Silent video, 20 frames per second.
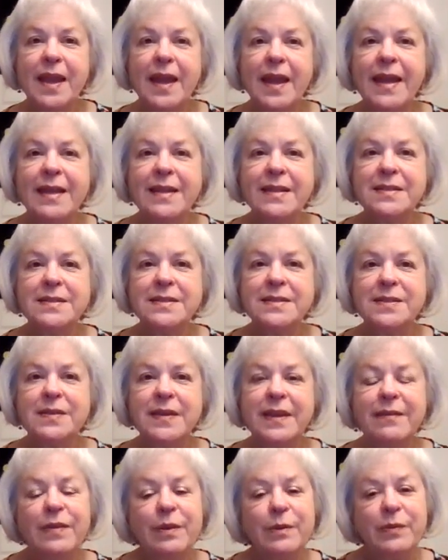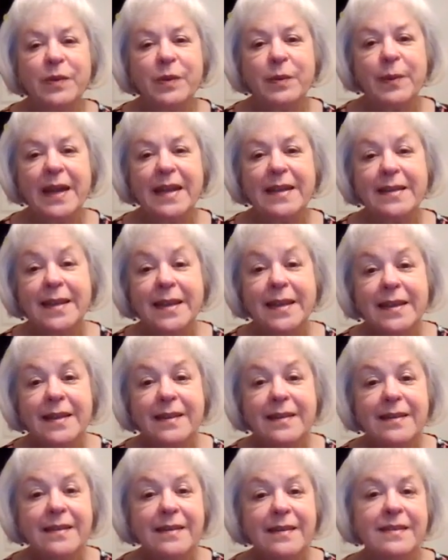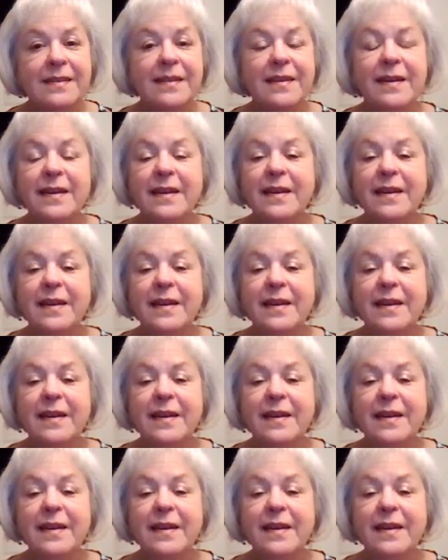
and to give them some ideas